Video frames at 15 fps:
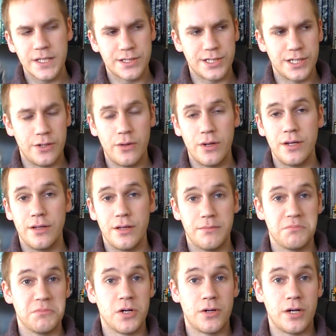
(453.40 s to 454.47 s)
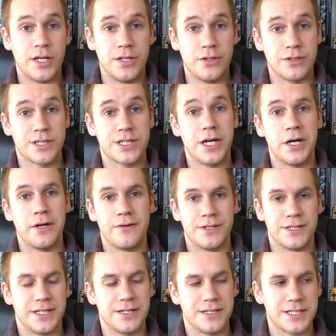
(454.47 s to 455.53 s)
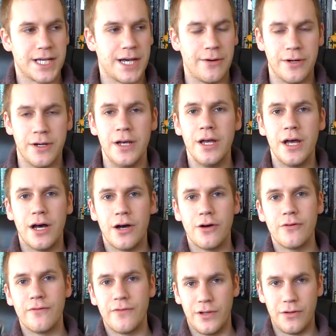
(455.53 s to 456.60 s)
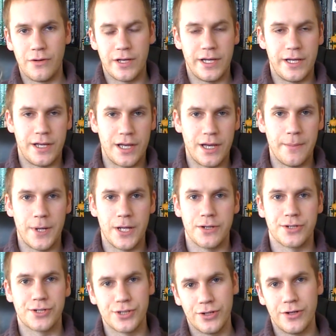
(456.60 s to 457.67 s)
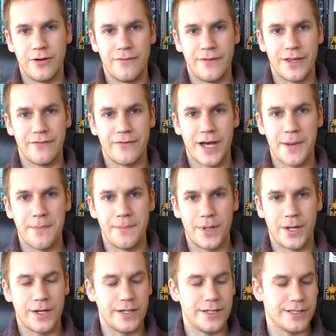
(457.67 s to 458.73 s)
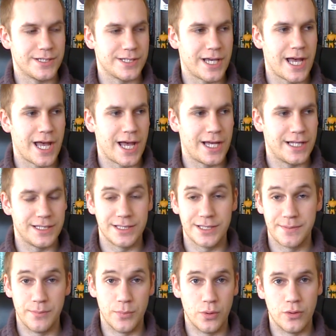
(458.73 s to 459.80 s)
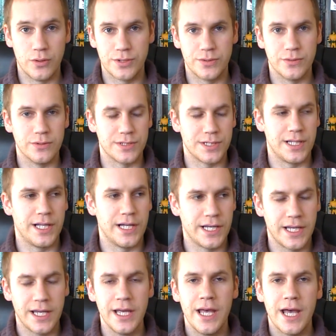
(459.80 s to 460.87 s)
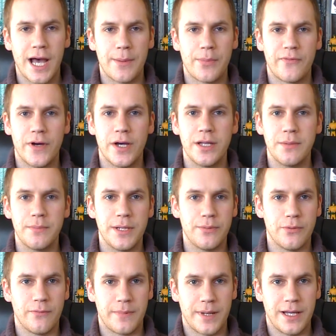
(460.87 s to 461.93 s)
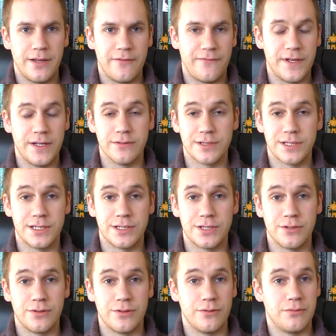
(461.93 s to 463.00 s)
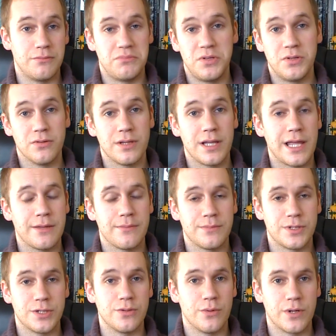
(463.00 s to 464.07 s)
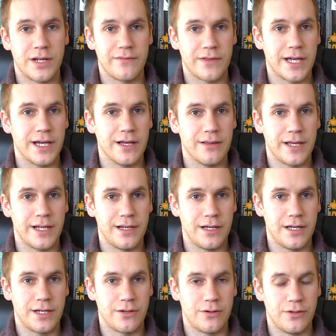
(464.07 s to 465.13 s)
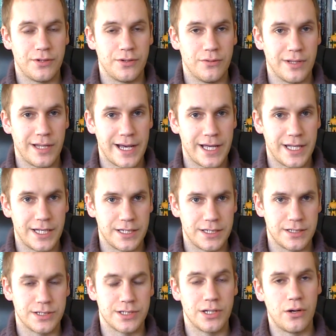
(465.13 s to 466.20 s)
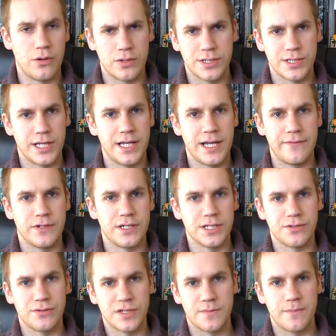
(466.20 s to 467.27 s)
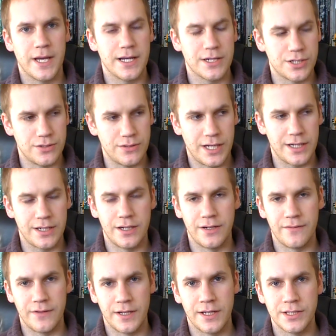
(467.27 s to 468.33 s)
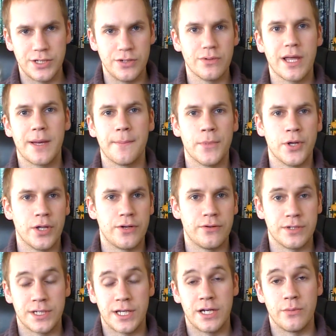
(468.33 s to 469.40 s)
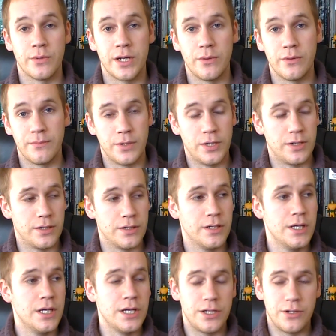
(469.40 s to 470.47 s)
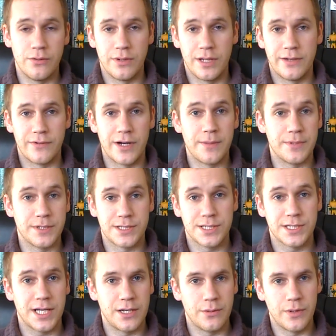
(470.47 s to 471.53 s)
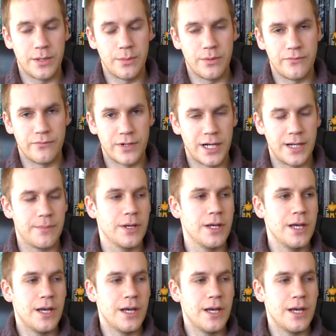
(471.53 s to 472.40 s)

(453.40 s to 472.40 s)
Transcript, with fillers: So, alright, you're a tyrant in a tower, overlooking a bunch of other vampires and mortals alike, and providing people pay fealty to you, you'll let them do whatever the hell they like on your land, as long as they never disrespect you, that kind of thing. So you'll let murderers get away with murder, you'll let rapists get away with rape,